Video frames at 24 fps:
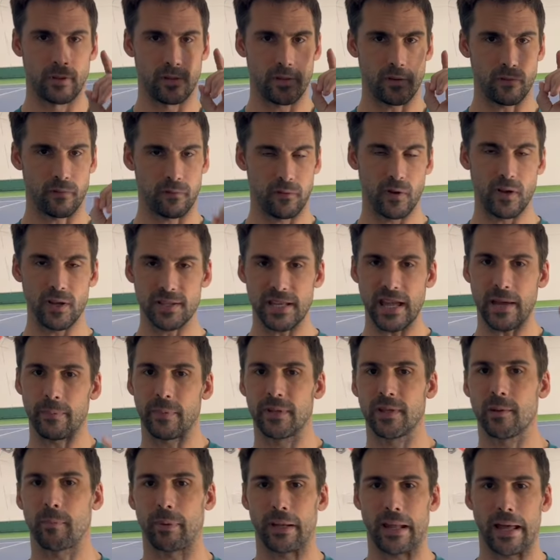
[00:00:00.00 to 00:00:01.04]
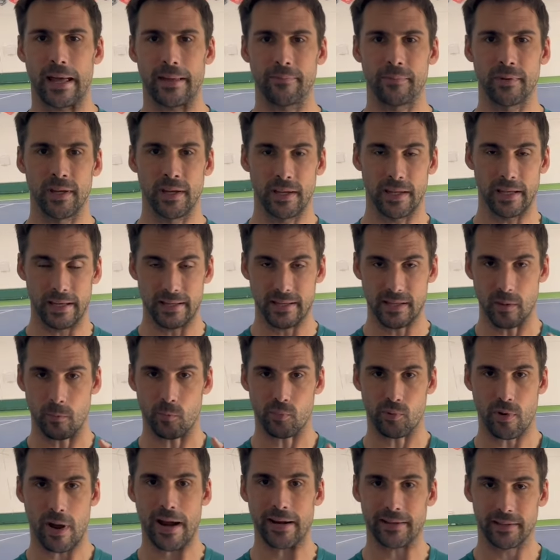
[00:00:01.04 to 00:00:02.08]
The first step in the plan is to
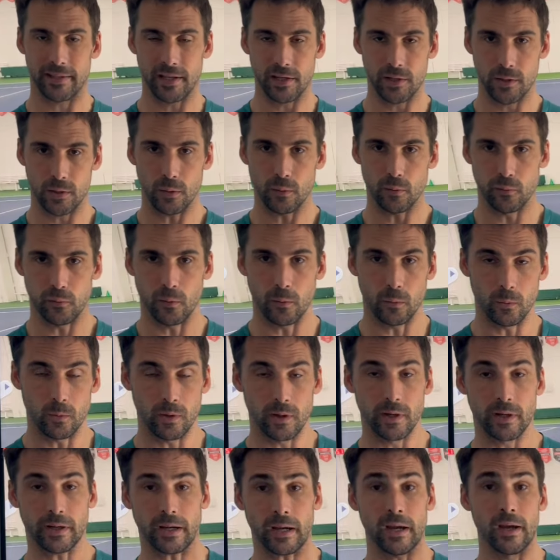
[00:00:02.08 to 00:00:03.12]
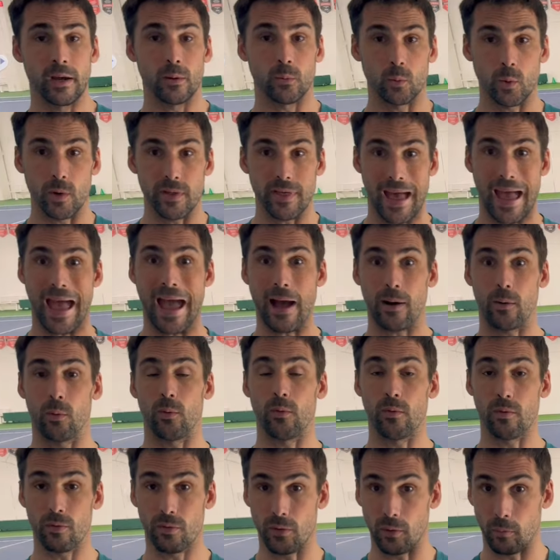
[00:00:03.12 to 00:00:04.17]
practice your footwork
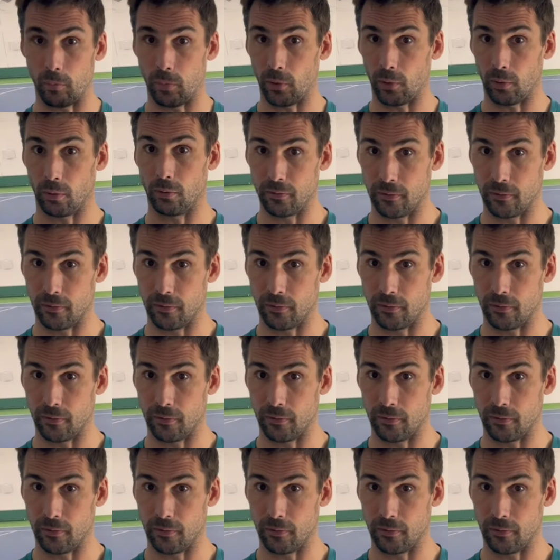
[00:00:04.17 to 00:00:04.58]
without the ball